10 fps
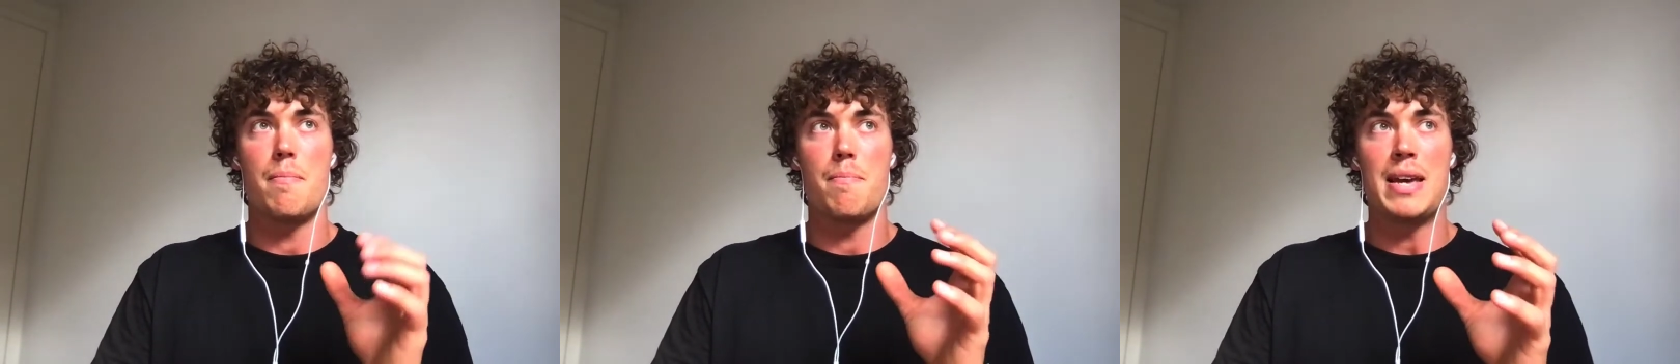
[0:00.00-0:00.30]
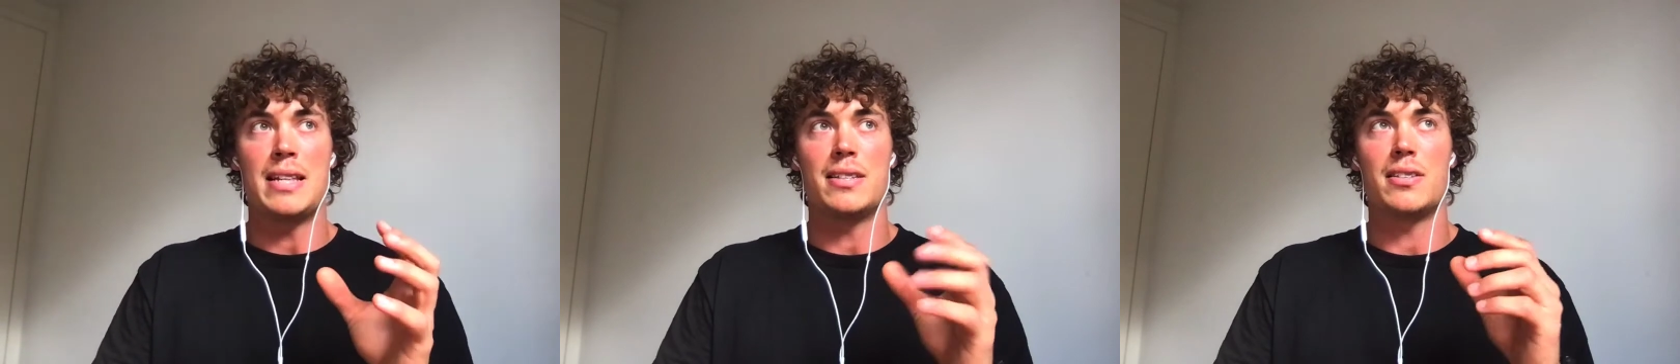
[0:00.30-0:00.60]

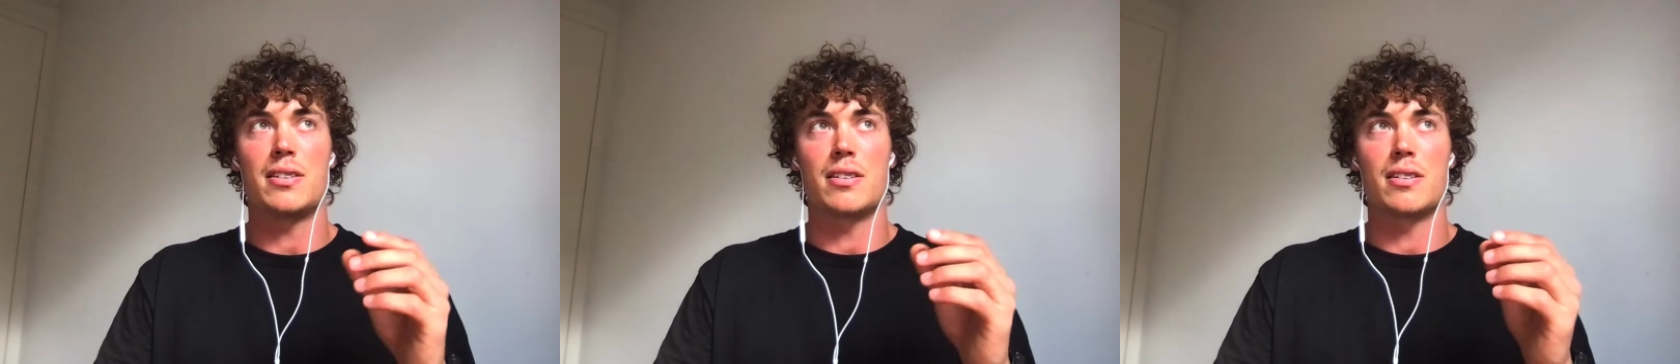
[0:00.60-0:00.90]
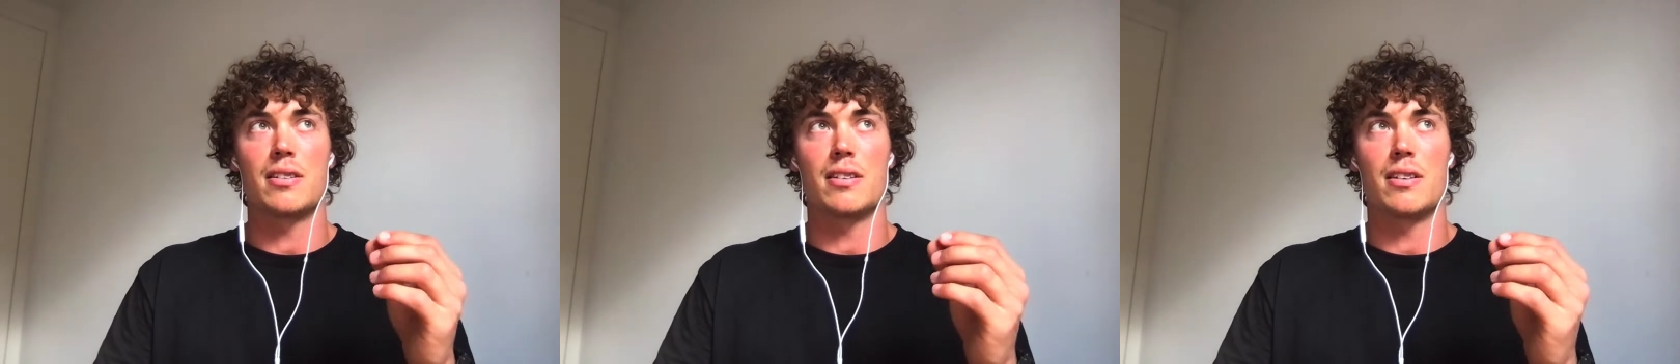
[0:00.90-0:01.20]
means
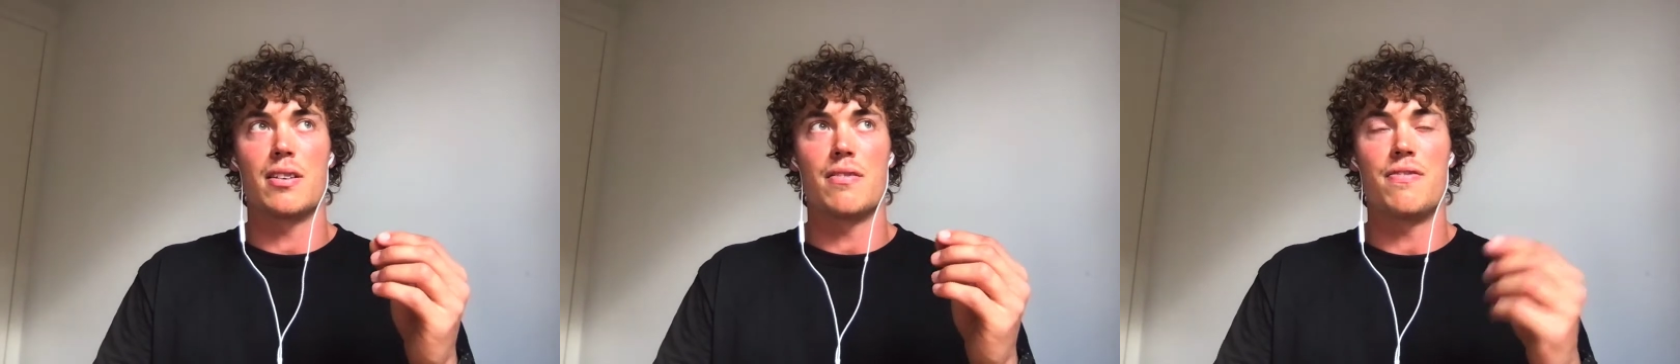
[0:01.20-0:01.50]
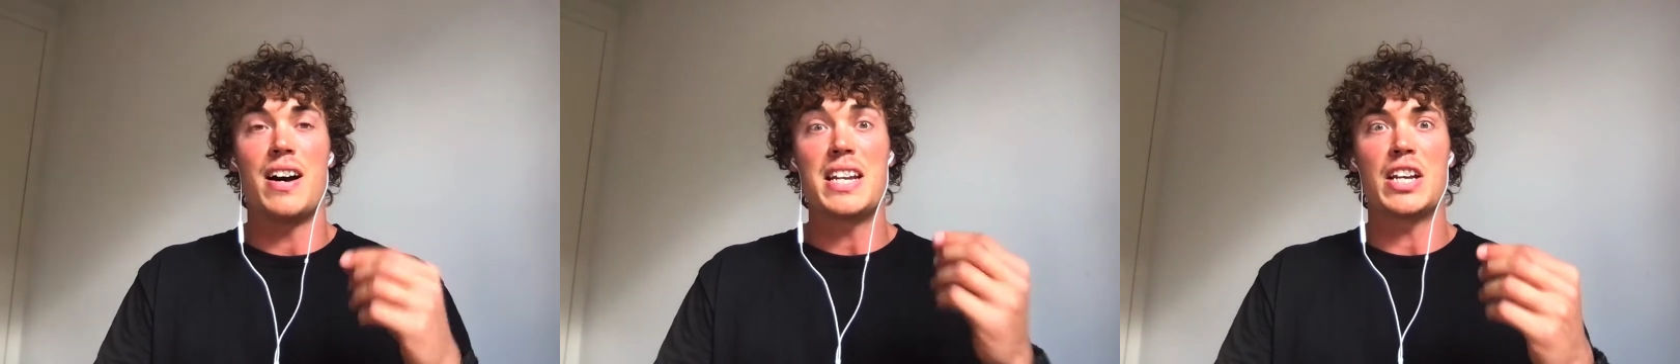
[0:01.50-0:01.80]

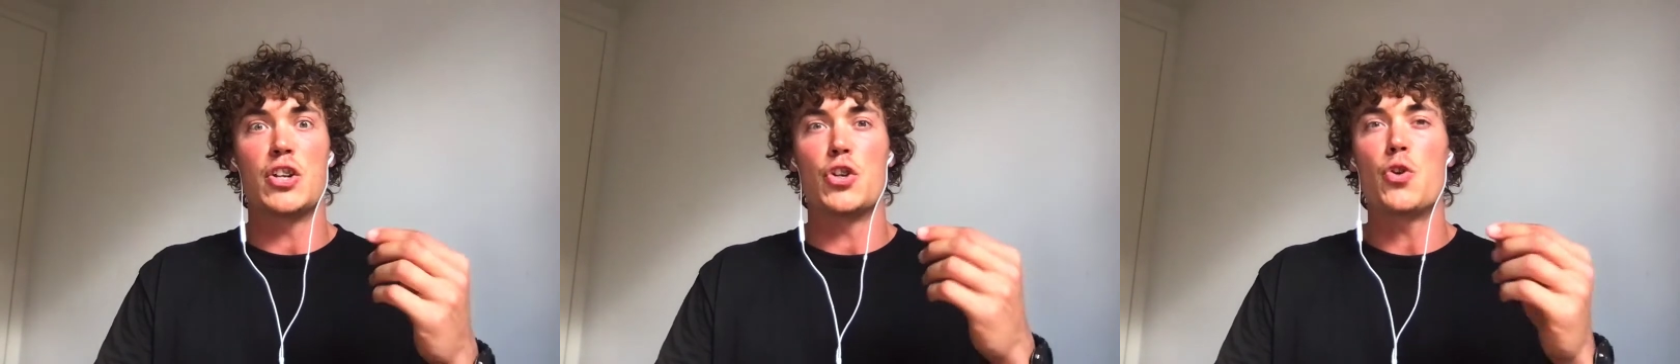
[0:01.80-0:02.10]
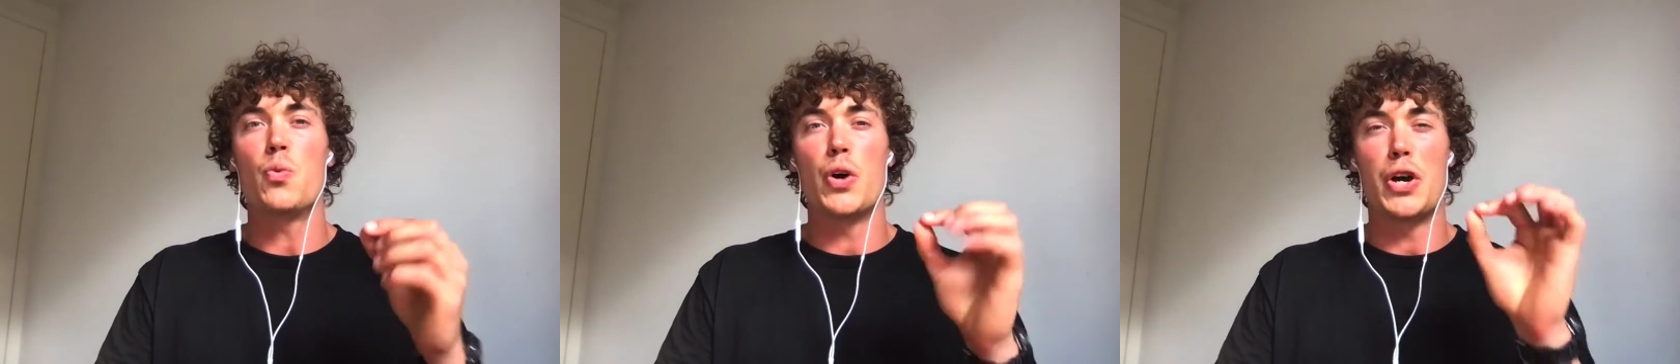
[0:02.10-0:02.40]
finding a new
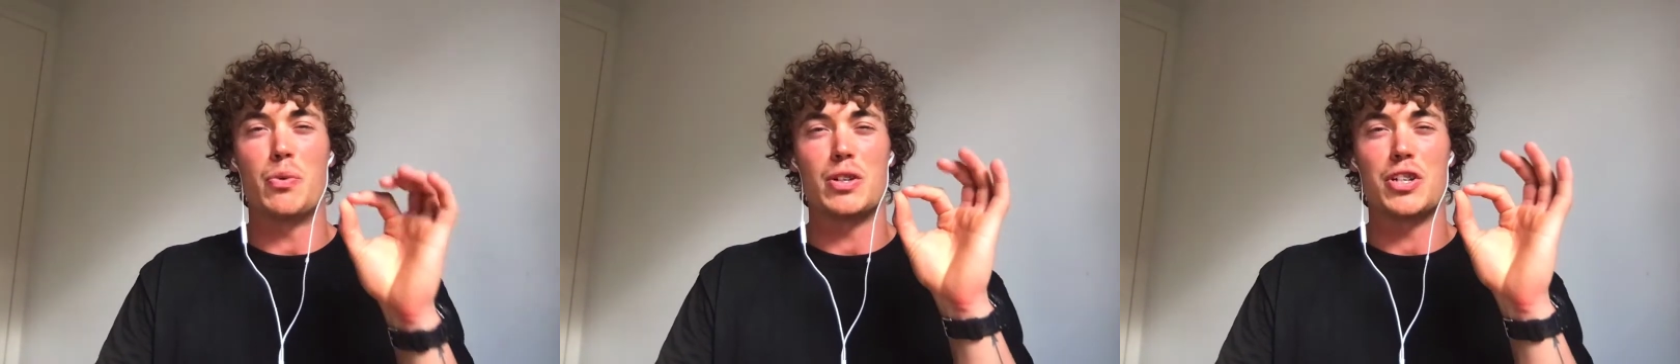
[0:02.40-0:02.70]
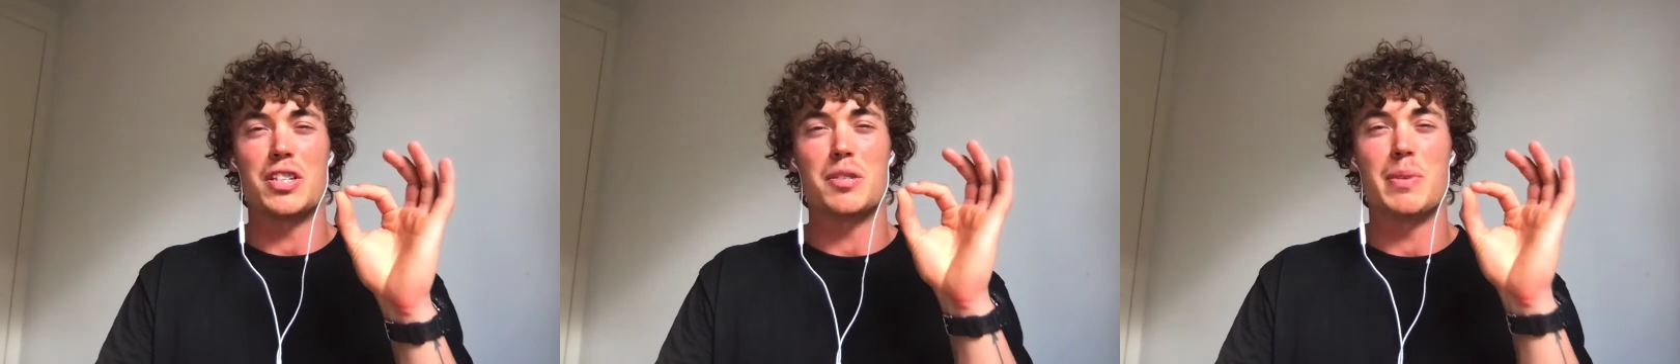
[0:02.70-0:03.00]
word which
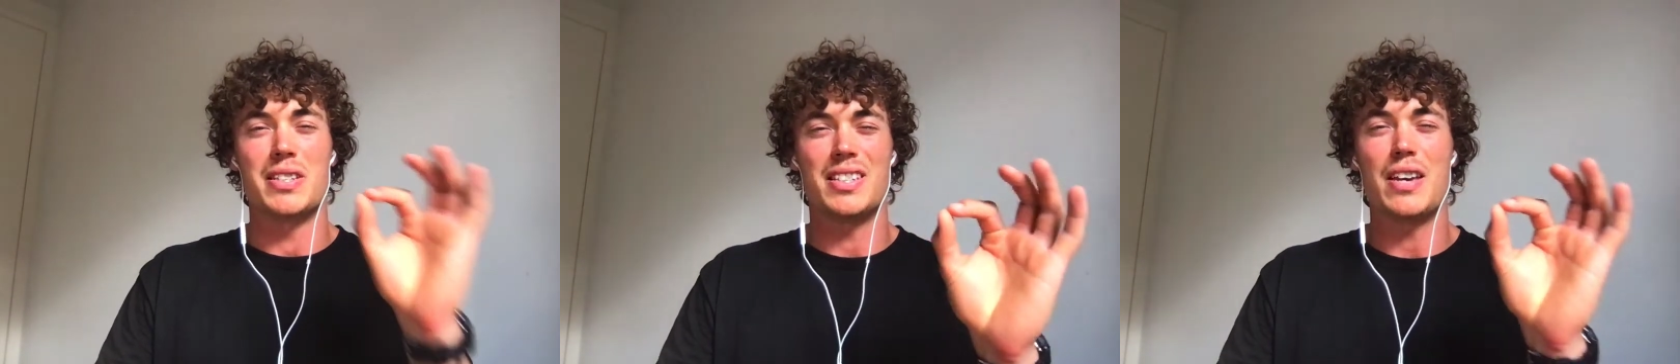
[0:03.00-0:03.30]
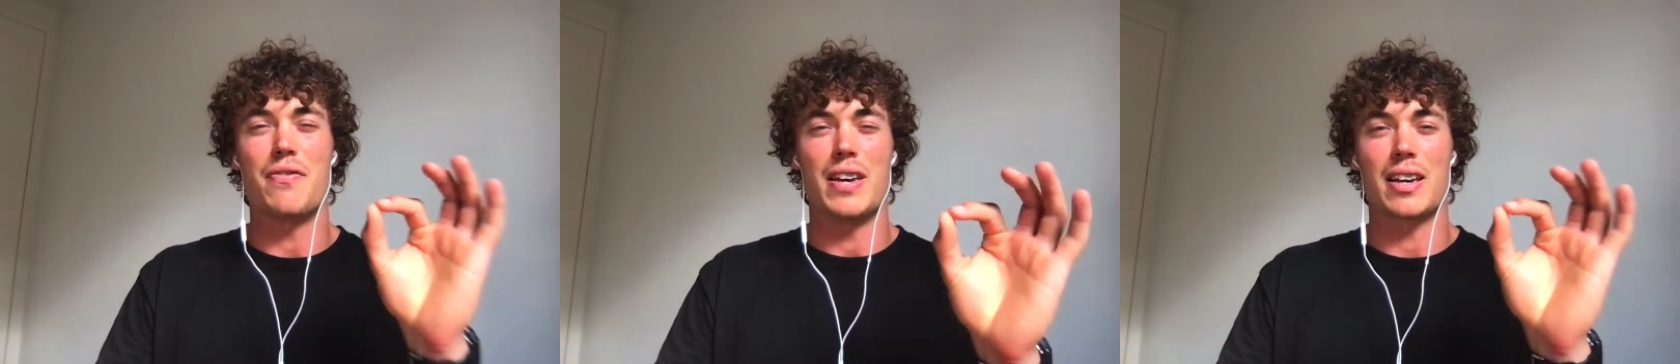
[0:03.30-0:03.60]
is
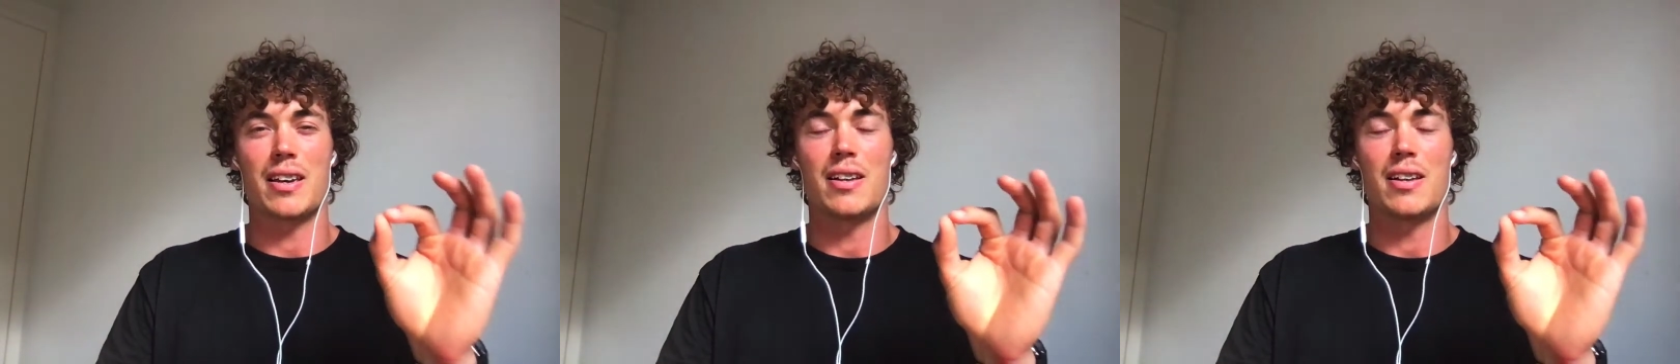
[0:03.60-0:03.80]
specific.